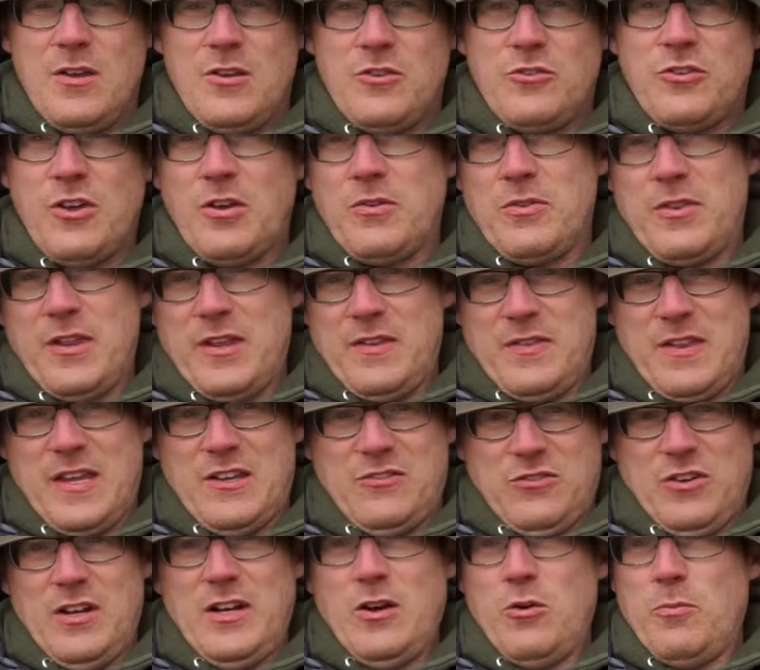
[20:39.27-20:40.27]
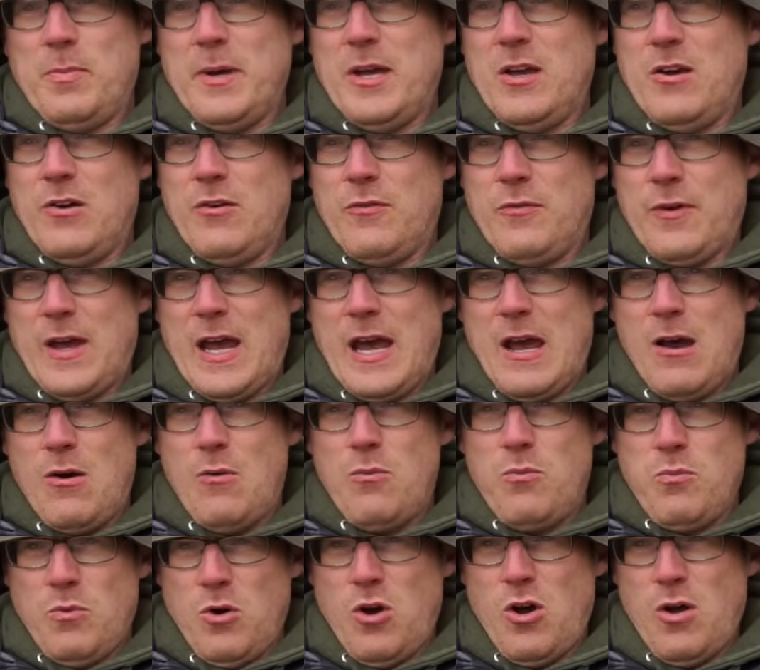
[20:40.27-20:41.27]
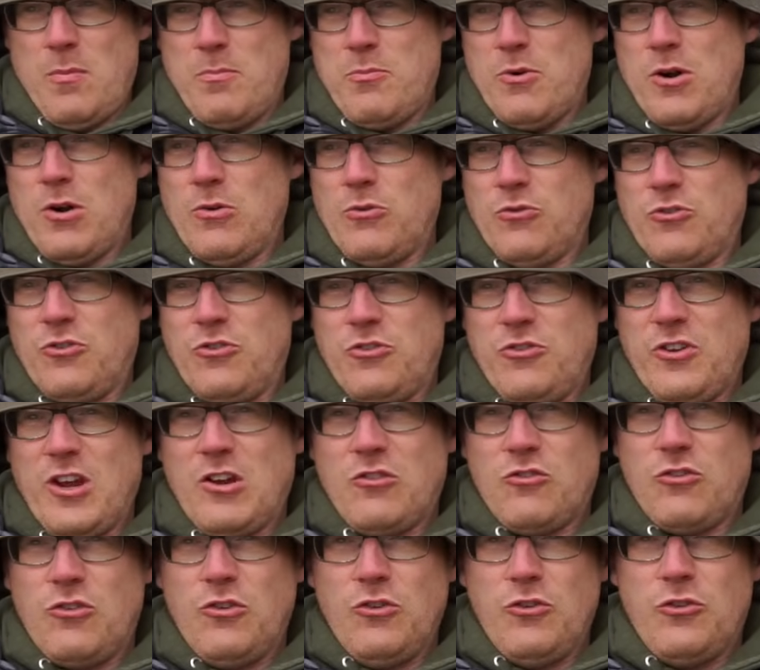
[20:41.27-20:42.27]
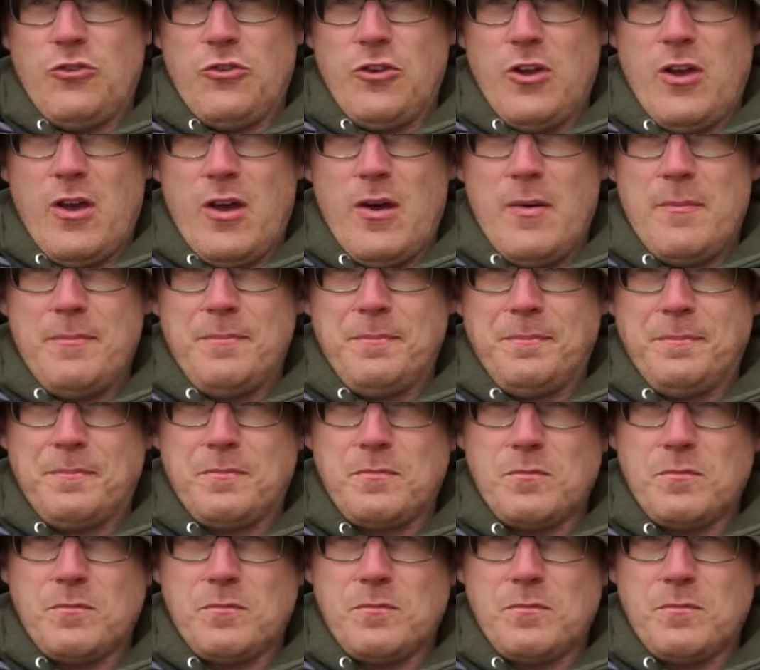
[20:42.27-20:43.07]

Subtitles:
So that's a little bit of how I approach the sessions, and